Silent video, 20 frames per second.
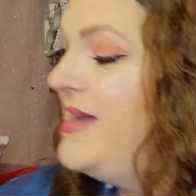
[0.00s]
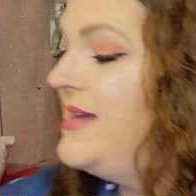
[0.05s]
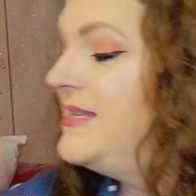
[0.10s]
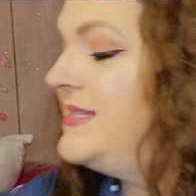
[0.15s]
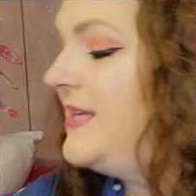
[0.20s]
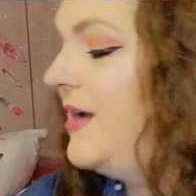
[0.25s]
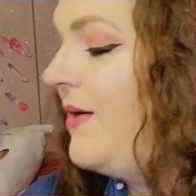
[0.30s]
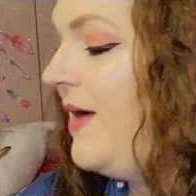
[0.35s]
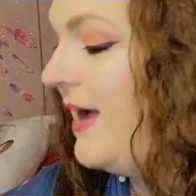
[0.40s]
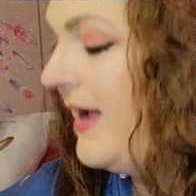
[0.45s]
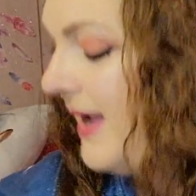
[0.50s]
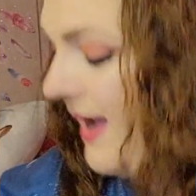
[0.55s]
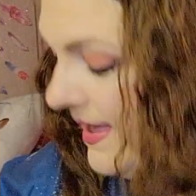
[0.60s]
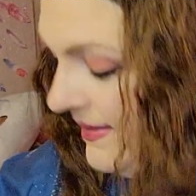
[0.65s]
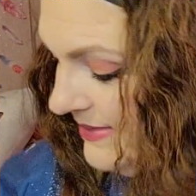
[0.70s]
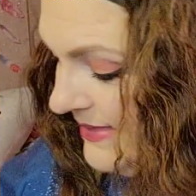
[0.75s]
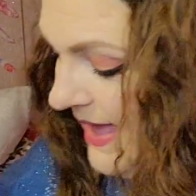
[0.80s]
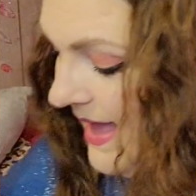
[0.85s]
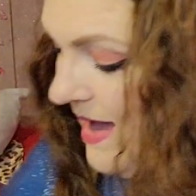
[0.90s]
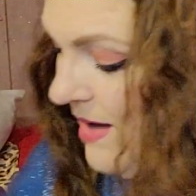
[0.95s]
So I got
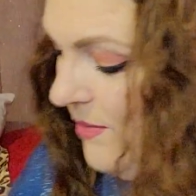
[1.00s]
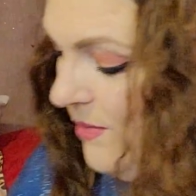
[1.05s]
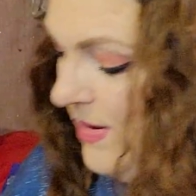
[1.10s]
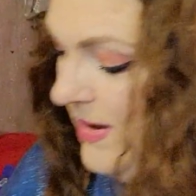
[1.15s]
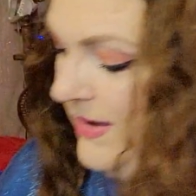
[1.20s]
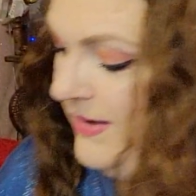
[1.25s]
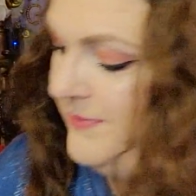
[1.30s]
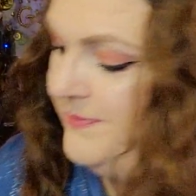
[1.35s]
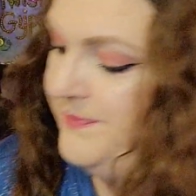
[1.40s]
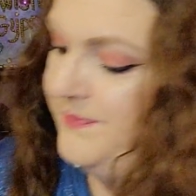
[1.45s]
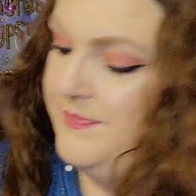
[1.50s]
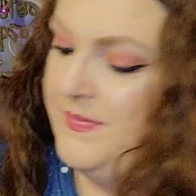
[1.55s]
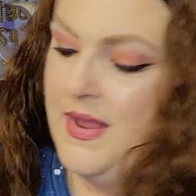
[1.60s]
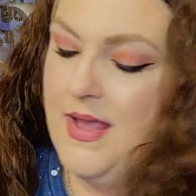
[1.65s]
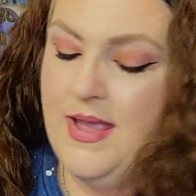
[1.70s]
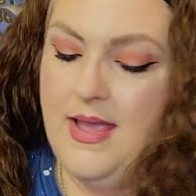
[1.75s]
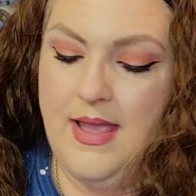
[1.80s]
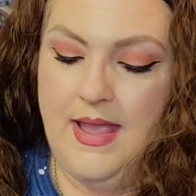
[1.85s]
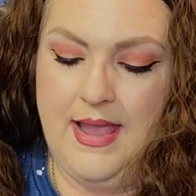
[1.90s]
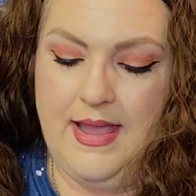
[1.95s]
that one.
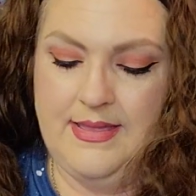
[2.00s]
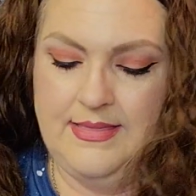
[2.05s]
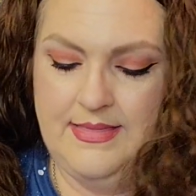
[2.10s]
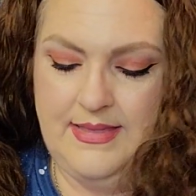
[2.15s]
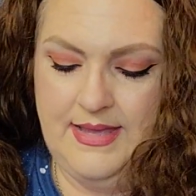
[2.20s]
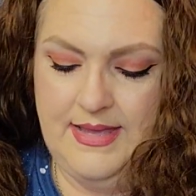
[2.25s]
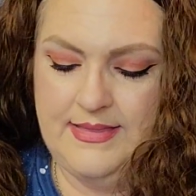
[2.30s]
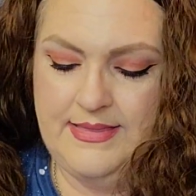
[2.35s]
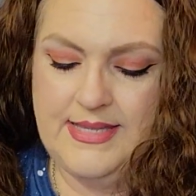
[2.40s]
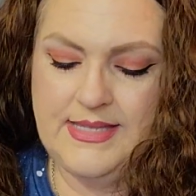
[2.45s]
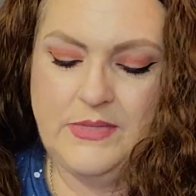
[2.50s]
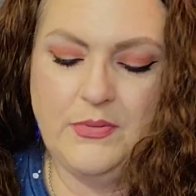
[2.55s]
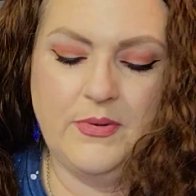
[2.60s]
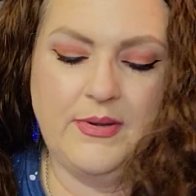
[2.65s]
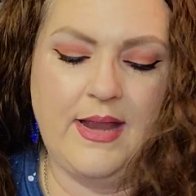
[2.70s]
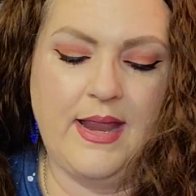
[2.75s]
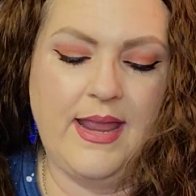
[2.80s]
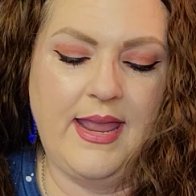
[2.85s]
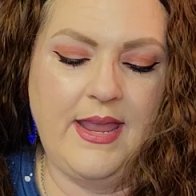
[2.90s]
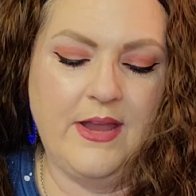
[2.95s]
And then this one
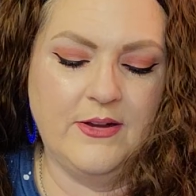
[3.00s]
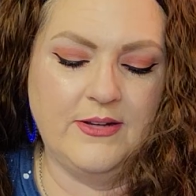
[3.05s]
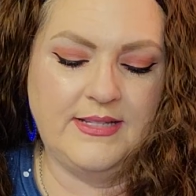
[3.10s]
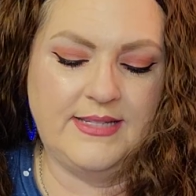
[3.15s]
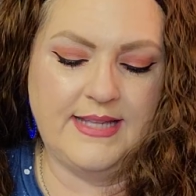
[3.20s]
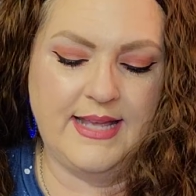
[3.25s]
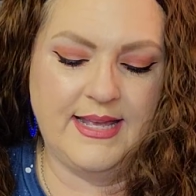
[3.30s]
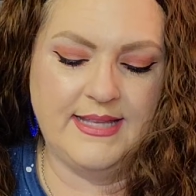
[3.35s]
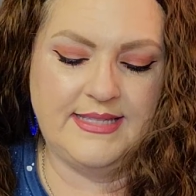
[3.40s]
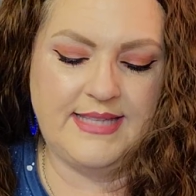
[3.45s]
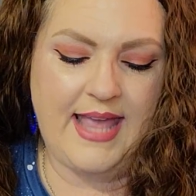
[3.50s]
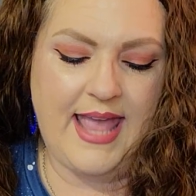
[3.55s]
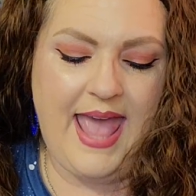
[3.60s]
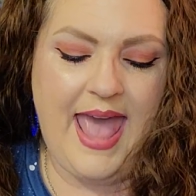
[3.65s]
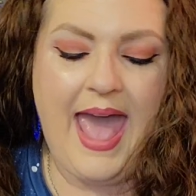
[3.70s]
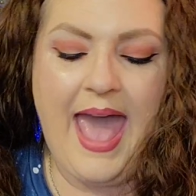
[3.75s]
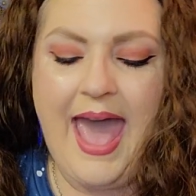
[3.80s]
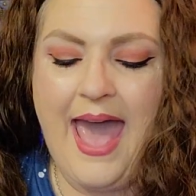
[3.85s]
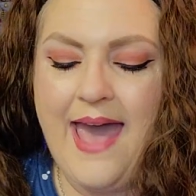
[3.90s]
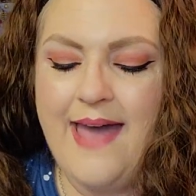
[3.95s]
right here says,
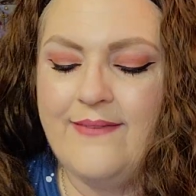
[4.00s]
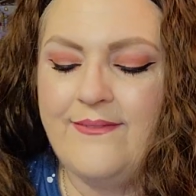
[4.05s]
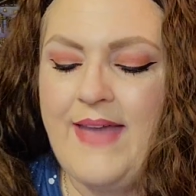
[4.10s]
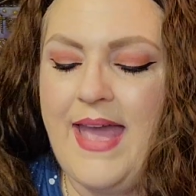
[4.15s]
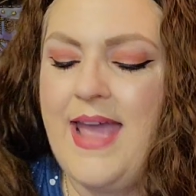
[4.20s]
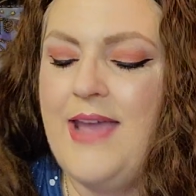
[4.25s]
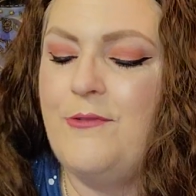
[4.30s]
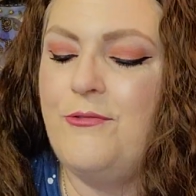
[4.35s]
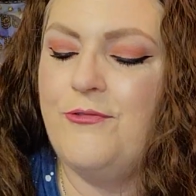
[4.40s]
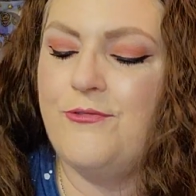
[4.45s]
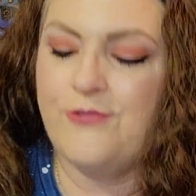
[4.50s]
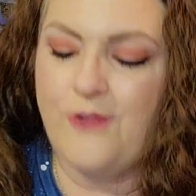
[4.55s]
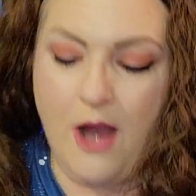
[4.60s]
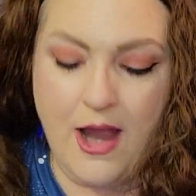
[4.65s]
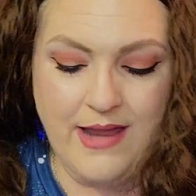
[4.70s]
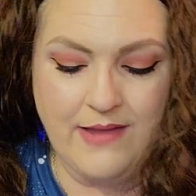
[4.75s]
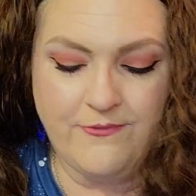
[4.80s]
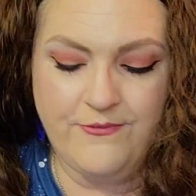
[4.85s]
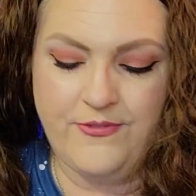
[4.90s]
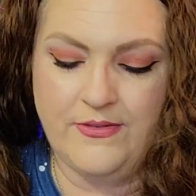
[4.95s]
have a
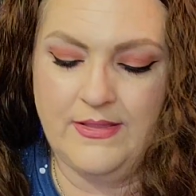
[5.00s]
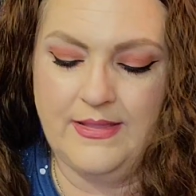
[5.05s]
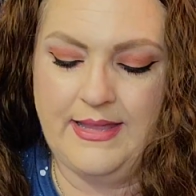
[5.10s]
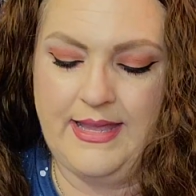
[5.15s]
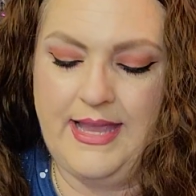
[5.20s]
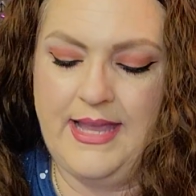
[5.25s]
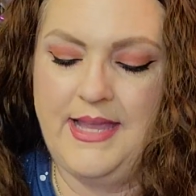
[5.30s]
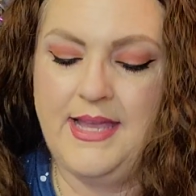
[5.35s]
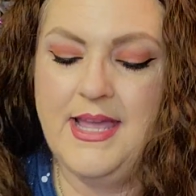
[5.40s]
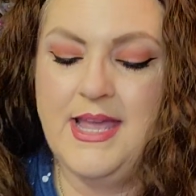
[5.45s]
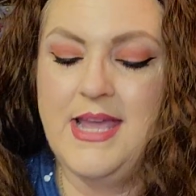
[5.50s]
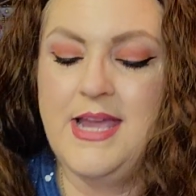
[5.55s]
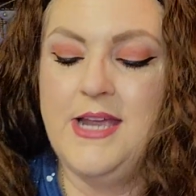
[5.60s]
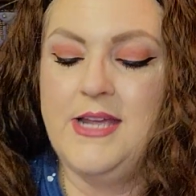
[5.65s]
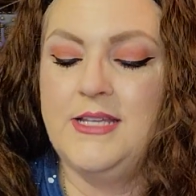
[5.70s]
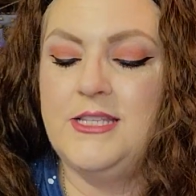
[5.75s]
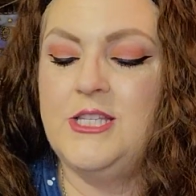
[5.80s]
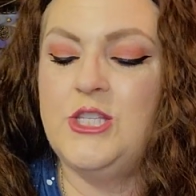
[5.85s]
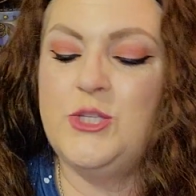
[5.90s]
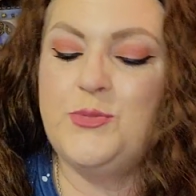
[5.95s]
frightfully
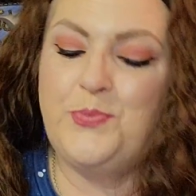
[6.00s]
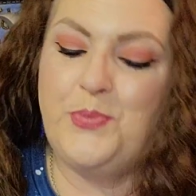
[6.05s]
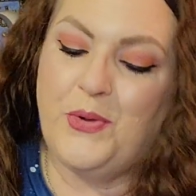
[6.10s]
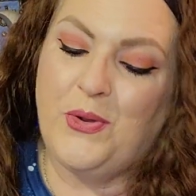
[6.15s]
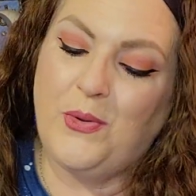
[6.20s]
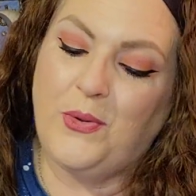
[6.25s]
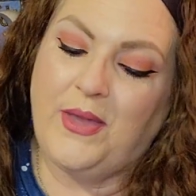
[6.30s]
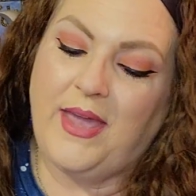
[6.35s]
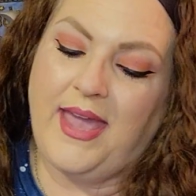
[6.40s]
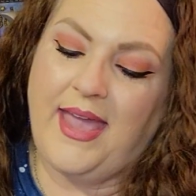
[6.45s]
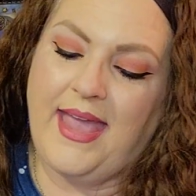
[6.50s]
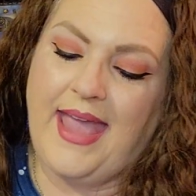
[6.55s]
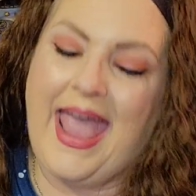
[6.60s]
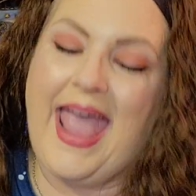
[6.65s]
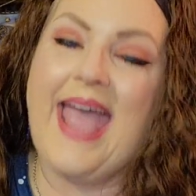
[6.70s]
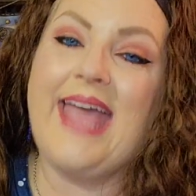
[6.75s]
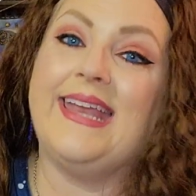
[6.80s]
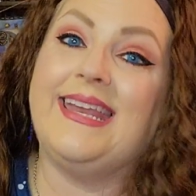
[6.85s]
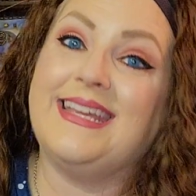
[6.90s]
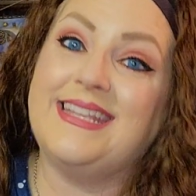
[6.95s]
spooky
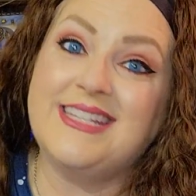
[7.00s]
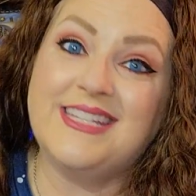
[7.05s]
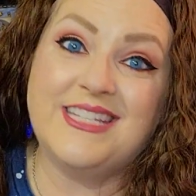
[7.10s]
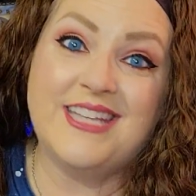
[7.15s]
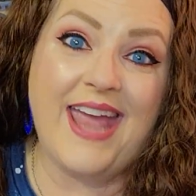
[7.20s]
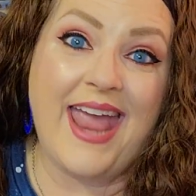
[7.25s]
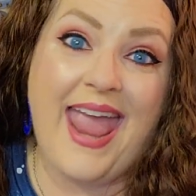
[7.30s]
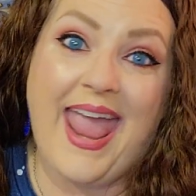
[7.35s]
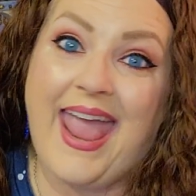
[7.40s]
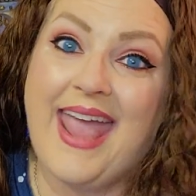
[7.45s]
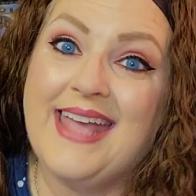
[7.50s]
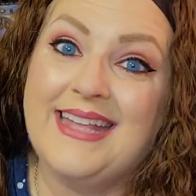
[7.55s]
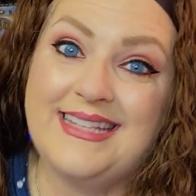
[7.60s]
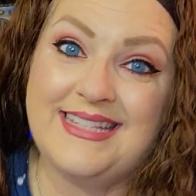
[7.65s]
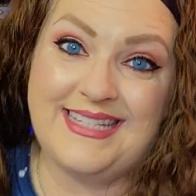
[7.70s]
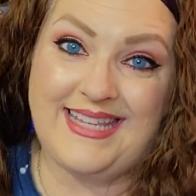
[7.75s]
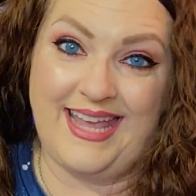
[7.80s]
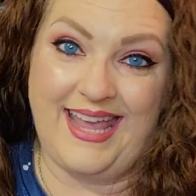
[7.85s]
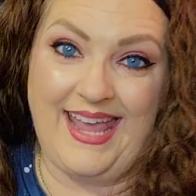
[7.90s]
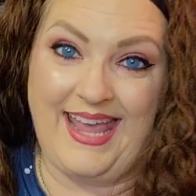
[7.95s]
and
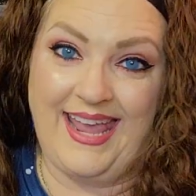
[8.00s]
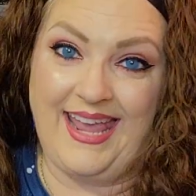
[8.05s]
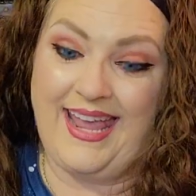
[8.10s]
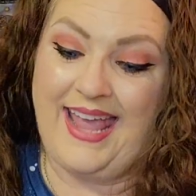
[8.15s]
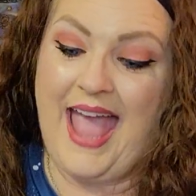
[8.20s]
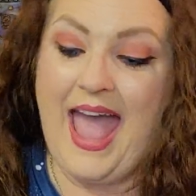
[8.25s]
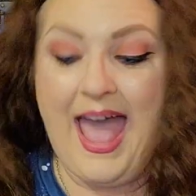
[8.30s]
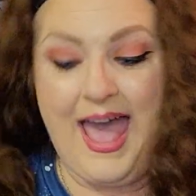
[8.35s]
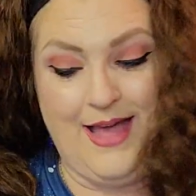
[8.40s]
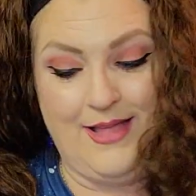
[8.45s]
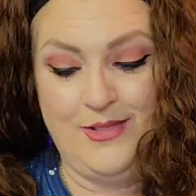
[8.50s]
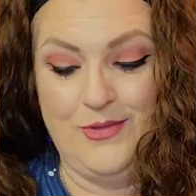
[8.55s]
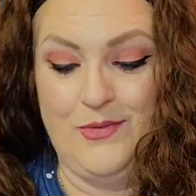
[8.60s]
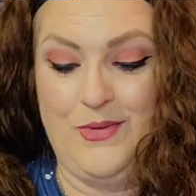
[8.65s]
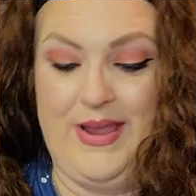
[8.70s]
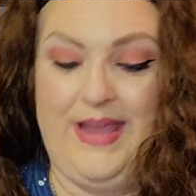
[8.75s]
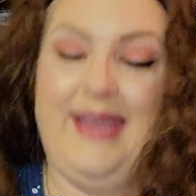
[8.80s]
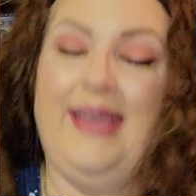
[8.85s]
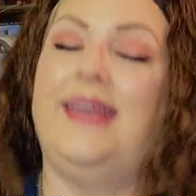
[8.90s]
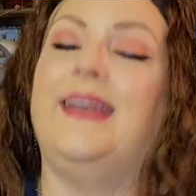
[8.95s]
enchanting
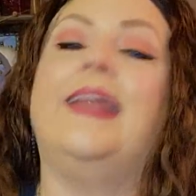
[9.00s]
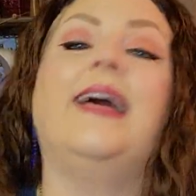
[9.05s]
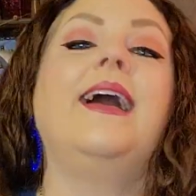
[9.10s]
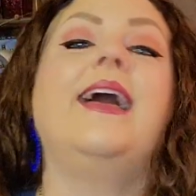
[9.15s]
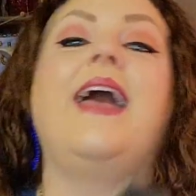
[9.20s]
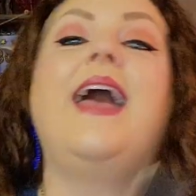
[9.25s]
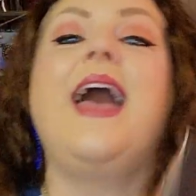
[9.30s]
Halloween.